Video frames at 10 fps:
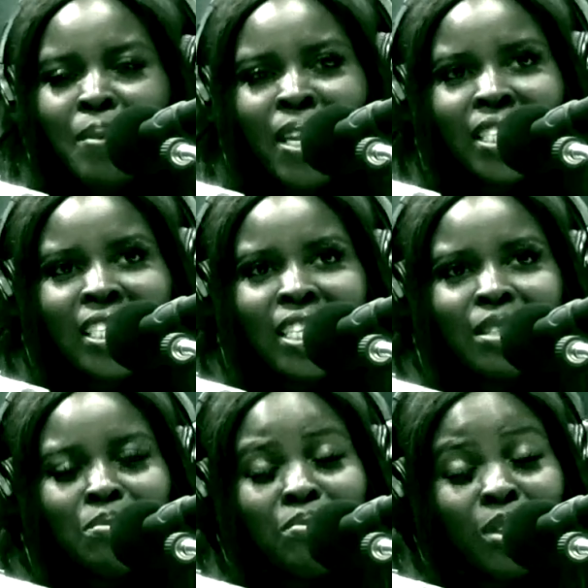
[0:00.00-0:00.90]

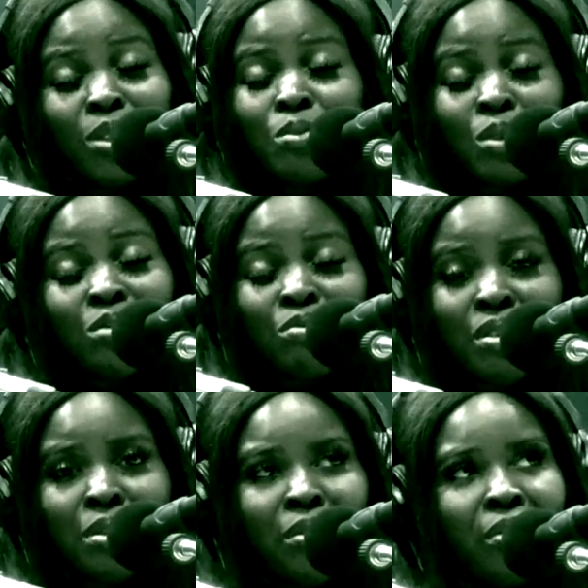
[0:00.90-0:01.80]
places, which was
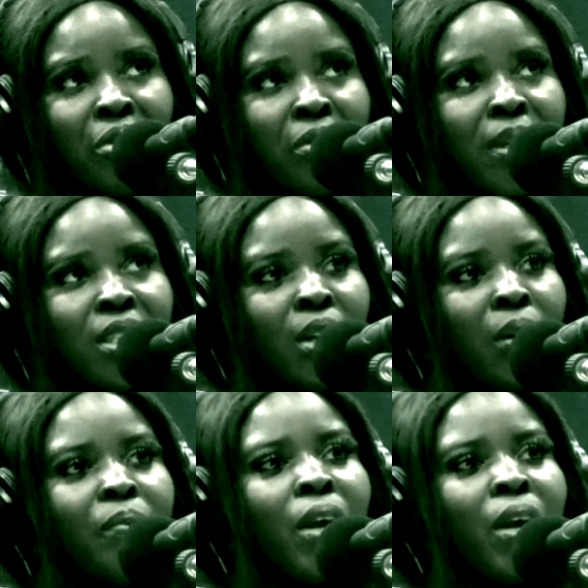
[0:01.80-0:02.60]
really cool for me. So